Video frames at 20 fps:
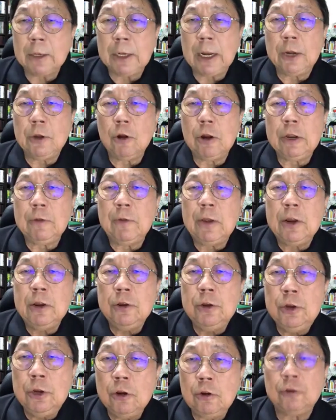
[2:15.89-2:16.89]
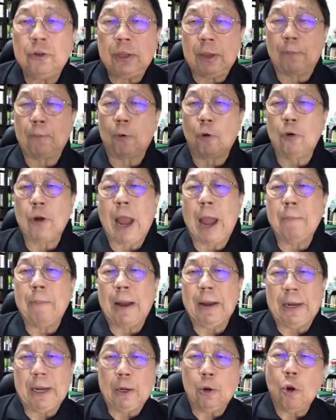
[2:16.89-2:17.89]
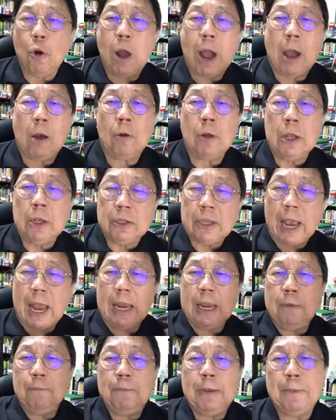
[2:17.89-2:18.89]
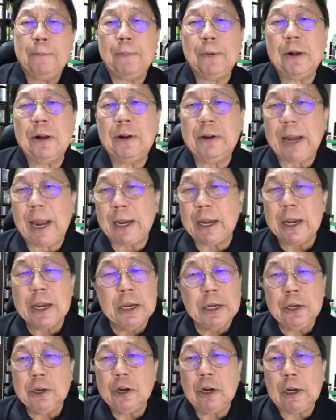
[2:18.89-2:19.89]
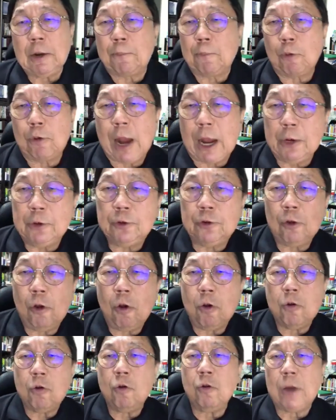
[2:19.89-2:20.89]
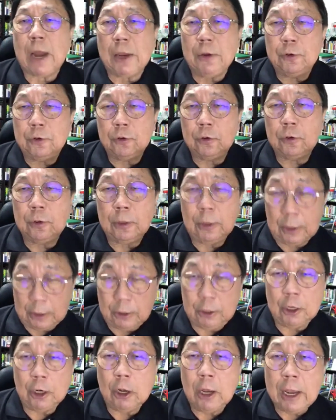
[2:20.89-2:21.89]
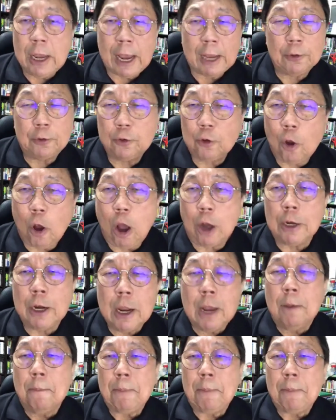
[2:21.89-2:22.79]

They don't even use the product, but they go out telling people that, the product is so good and, and so on.